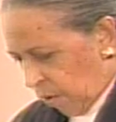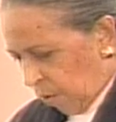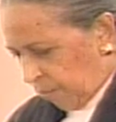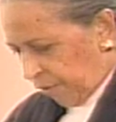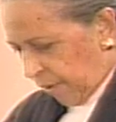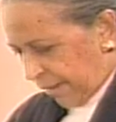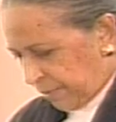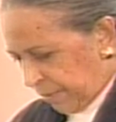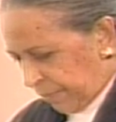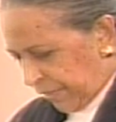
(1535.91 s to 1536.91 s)
whom thou hast
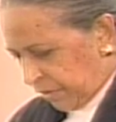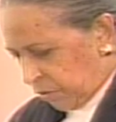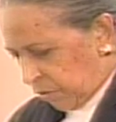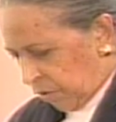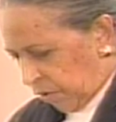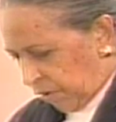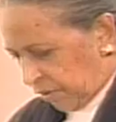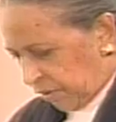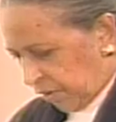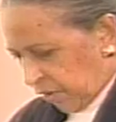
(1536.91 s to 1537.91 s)
been pleased to
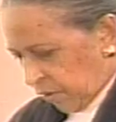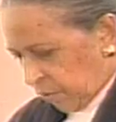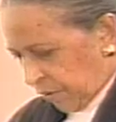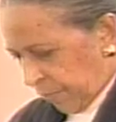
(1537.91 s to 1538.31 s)
call to the